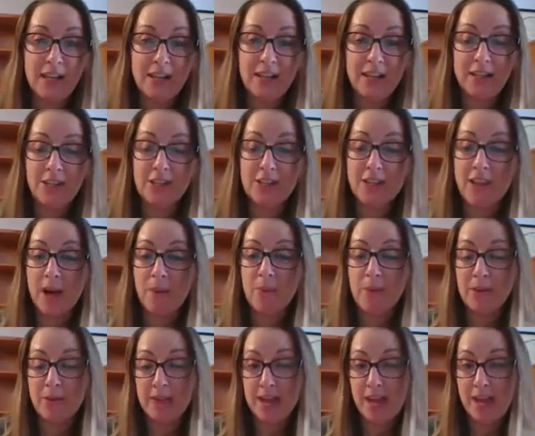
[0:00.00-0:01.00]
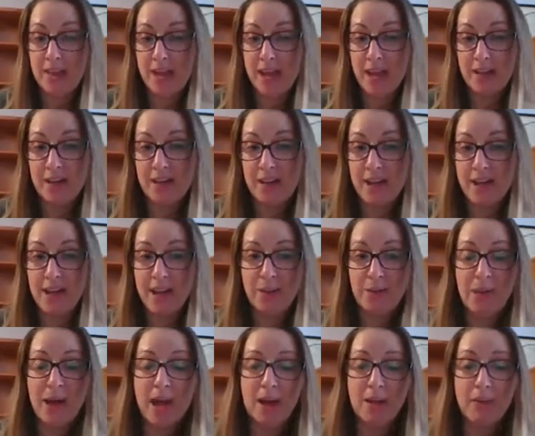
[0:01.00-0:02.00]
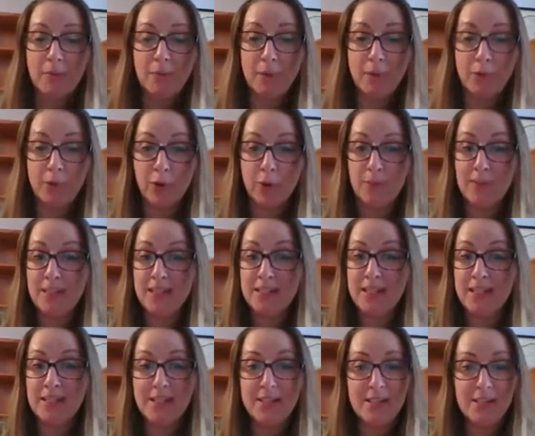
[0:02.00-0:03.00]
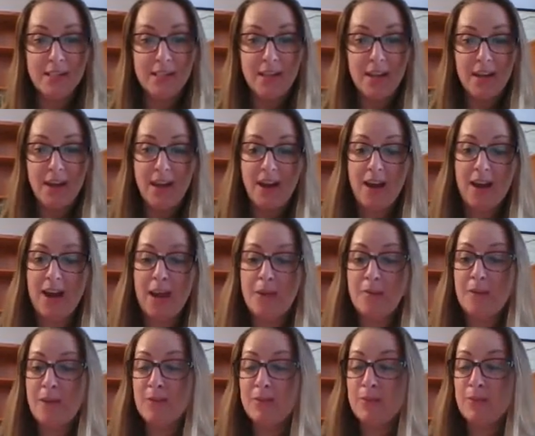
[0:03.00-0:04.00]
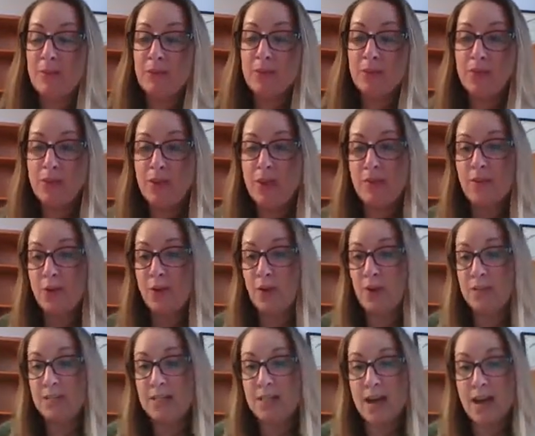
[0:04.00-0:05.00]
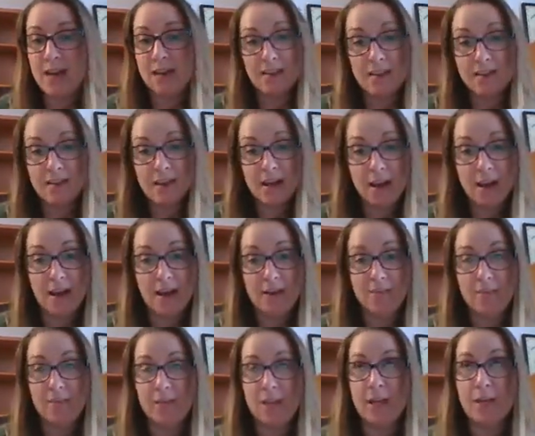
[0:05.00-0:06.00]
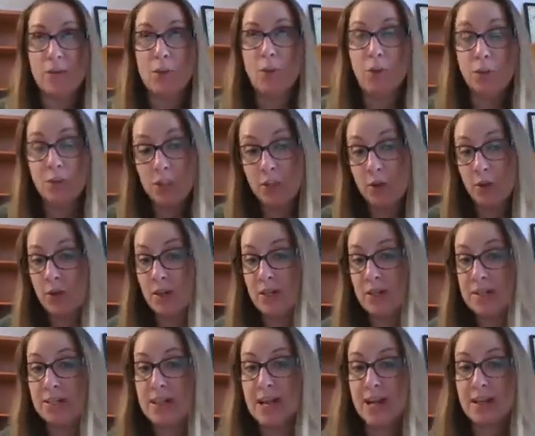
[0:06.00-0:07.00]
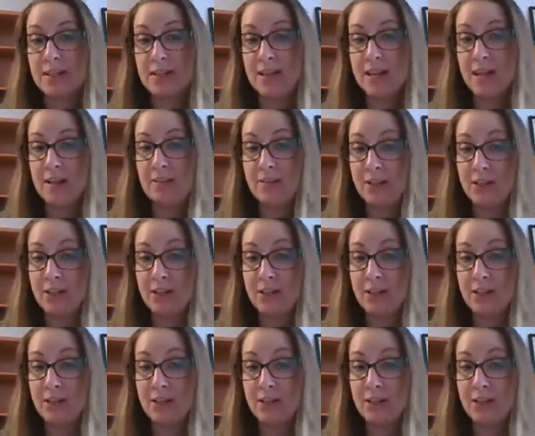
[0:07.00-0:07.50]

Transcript: there's a couple that I like. I like Platinum Performances, especially if you have a horse that has like older horse that has kind of a